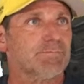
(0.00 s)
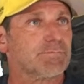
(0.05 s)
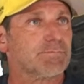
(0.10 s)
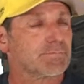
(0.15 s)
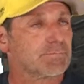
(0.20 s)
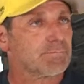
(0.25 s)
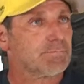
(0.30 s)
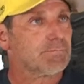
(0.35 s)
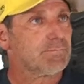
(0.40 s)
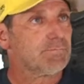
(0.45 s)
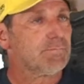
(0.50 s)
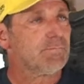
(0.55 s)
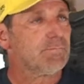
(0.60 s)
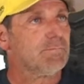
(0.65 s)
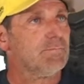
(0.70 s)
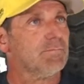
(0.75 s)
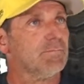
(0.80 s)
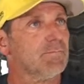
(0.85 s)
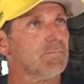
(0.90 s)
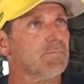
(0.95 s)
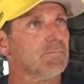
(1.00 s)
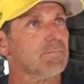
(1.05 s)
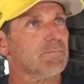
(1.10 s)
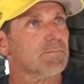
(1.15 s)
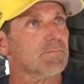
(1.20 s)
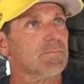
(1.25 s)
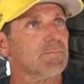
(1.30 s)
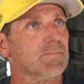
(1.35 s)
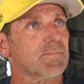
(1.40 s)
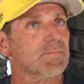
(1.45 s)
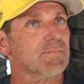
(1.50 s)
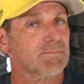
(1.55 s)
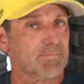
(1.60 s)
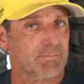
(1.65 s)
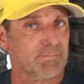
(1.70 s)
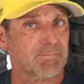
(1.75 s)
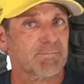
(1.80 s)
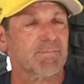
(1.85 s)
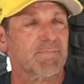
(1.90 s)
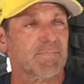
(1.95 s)
Cameron Harris would like you to
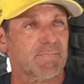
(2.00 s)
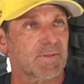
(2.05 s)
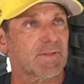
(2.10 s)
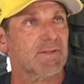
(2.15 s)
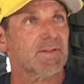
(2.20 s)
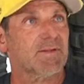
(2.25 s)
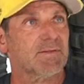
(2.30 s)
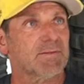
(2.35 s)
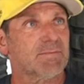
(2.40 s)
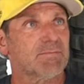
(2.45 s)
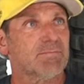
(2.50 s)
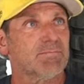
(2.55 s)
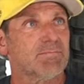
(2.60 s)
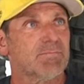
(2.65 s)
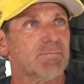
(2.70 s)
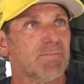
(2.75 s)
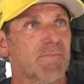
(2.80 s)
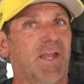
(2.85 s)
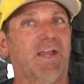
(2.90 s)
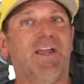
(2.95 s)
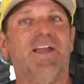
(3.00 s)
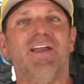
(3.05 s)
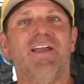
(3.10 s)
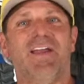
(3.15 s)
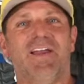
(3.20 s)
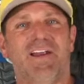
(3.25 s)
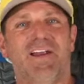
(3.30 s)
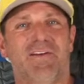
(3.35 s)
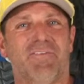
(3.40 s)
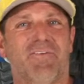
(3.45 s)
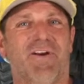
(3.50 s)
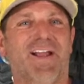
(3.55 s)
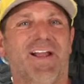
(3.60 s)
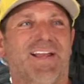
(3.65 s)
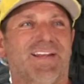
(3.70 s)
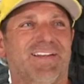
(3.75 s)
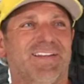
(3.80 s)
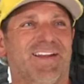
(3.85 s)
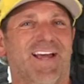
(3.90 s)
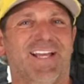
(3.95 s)
know, Rhett says hi. Hey,
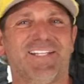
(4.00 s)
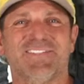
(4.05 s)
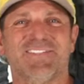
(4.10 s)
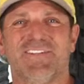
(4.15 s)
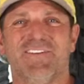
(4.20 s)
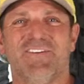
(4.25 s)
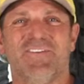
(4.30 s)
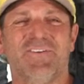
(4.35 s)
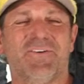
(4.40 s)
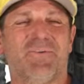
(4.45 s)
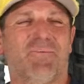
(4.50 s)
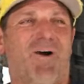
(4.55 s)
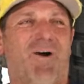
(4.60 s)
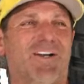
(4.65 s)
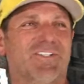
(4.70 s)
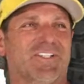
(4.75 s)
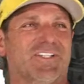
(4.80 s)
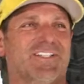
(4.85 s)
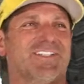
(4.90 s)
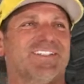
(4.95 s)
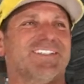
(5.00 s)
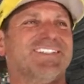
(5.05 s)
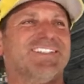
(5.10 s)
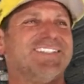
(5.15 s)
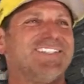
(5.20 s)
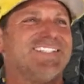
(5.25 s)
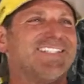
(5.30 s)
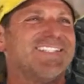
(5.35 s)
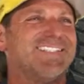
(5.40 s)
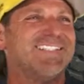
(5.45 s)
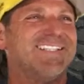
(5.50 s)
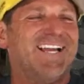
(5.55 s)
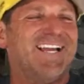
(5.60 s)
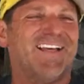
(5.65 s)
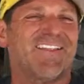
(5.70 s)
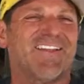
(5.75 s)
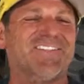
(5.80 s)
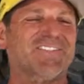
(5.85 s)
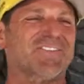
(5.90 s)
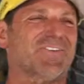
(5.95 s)
Rhett, nice to know you're watching. And, yeah,
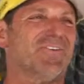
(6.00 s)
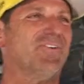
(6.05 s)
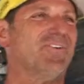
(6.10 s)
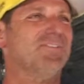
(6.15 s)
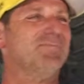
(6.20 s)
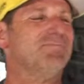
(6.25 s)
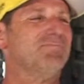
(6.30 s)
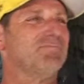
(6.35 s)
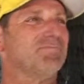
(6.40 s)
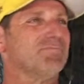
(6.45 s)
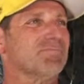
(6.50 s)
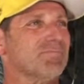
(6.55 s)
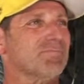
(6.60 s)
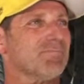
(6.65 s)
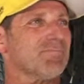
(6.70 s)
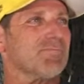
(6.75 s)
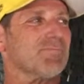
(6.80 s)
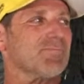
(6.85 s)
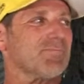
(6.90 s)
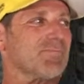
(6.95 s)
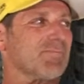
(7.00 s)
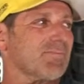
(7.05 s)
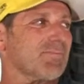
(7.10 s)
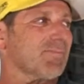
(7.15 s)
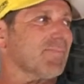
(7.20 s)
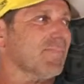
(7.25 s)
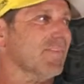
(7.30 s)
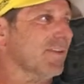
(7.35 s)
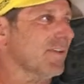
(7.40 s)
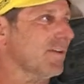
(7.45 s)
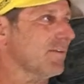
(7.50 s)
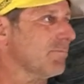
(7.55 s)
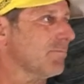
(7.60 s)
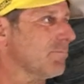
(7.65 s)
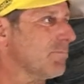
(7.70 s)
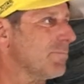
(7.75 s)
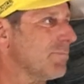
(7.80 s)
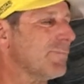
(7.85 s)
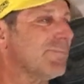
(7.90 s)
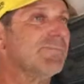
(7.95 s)
that's cool. People on YouTube want to
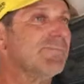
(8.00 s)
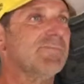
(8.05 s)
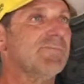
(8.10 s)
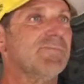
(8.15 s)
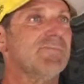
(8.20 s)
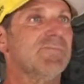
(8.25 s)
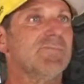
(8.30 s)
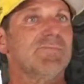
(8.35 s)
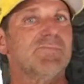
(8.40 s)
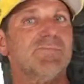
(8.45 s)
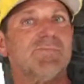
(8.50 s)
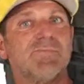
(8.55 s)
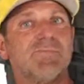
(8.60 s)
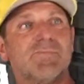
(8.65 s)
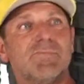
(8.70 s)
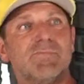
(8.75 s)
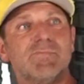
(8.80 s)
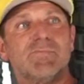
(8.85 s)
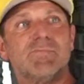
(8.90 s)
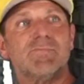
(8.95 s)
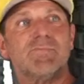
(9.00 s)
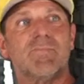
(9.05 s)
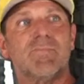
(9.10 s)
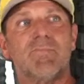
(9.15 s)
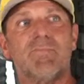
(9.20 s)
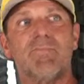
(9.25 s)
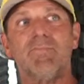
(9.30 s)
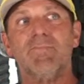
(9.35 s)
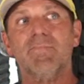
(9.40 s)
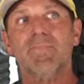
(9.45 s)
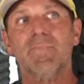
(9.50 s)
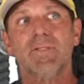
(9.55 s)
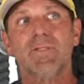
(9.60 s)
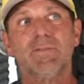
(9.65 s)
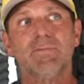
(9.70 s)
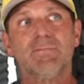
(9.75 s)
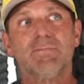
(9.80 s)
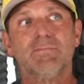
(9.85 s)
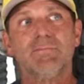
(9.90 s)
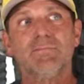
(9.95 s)
know why you
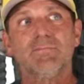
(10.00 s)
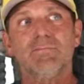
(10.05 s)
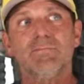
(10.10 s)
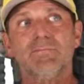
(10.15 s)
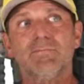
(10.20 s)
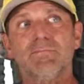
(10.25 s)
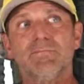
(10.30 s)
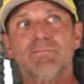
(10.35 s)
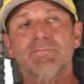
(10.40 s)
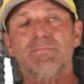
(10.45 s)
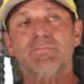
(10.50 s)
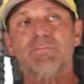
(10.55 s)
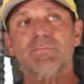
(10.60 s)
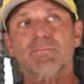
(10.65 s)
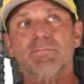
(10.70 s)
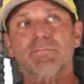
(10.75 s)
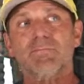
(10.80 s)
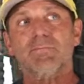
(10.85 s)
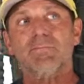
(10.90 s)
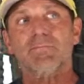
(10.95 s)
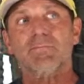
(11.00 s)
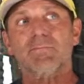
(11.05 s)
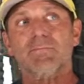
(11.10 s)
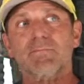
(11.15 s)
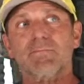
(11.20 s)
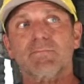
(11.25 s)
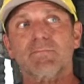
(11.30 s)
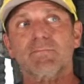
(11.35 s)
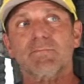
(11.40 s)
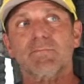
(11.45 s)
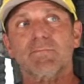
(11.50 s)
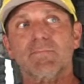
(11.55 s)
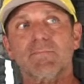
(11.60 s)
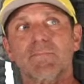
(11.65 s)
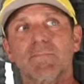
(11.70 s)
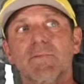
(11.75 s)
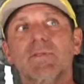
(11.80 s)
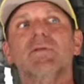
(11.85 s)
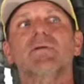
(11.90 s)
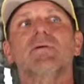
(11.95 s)
prefer the U-joint axle shafts
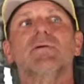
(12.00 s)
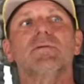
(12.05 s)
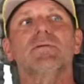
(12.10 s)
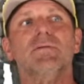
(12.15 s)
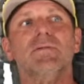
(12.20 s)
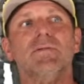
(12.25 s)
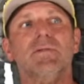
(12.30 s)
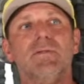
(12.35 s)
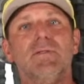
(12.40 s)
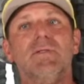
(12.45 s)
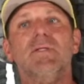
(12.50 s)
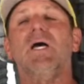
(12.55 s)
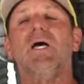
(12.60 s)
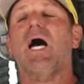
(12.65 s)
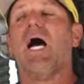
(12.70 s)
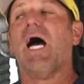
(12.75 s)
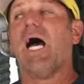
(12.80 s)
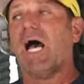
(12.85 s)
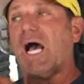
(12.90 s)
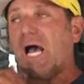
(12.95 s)
opposed to an RCV.